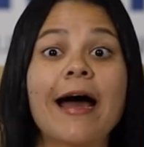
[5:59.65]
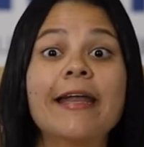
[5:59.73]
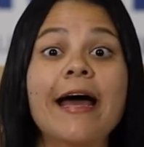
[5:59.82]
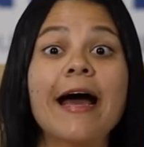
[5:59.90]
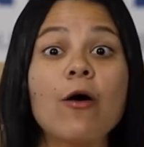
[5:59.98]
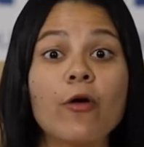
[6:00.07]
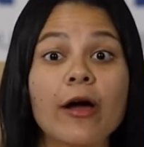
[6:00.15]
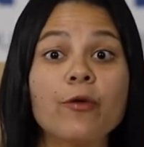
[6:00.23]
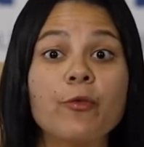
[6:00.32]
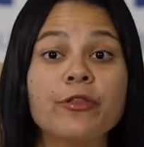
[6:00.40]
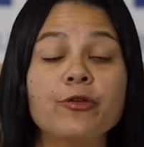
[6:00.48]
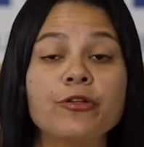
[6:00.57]
And how
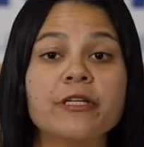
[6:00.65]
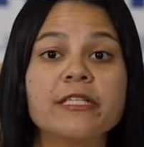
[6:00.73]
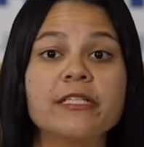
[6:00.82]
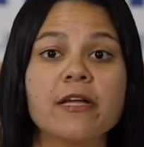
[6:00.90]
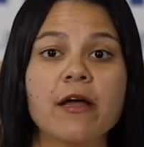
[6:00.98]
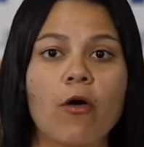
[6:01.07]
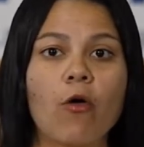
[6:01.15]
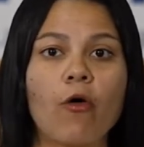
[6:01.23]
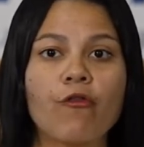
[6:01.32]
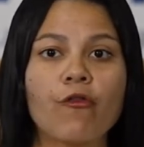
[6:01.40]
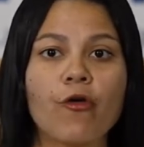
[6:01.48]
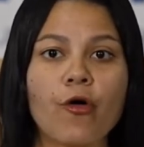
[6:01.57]
can we do this?
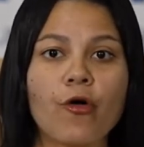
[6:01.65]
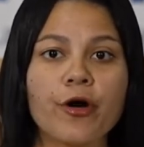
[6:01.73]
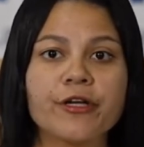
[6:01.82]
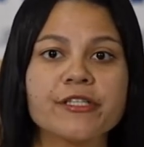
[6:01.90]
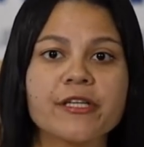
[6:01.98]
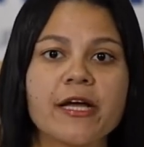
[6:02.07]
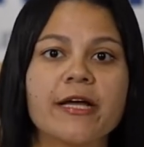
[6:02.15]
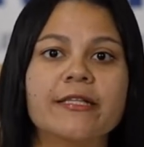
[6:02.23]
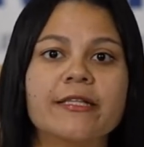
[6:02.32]
Of course,